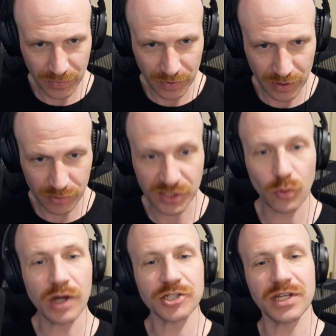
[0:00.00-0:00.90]
There was a
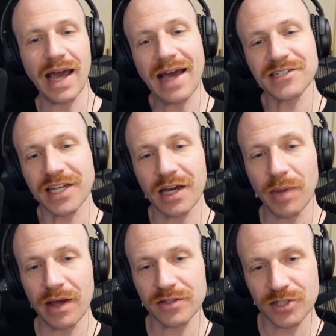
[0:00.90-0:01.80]
question asking
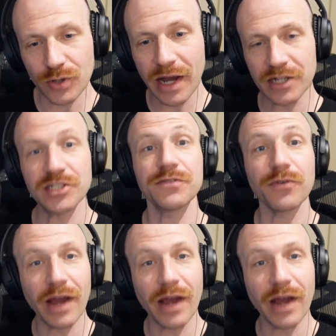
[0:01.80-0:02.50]
about strategy for